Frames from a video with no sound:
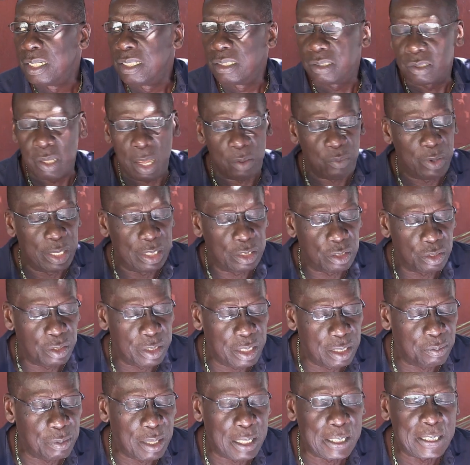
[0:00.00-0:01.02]
So I went to
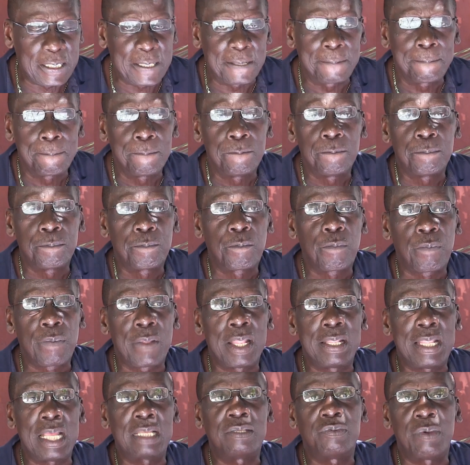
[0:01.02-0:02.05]
him, and
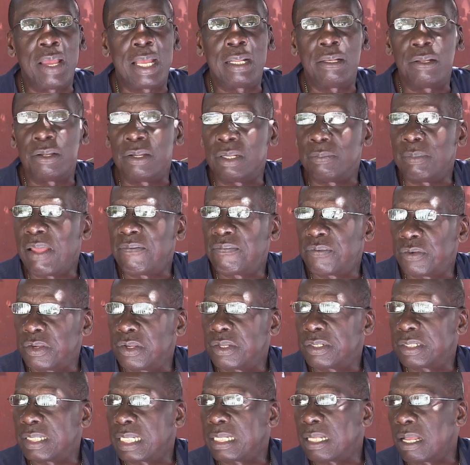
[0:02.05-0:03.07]
that's where I learned my
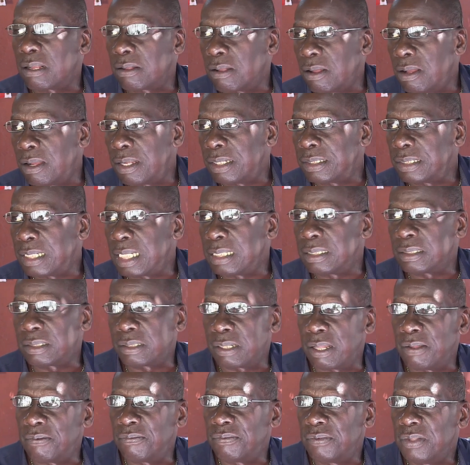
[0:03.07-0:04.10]
first set of chords and
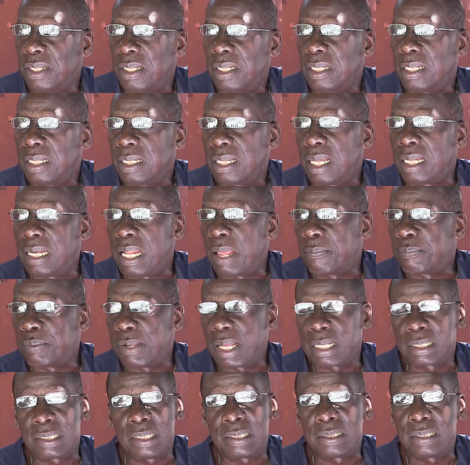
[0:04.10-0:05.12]
stuff, and I
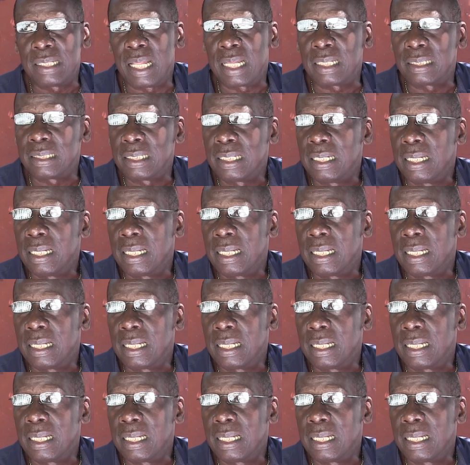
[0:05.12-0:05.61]
practiced that.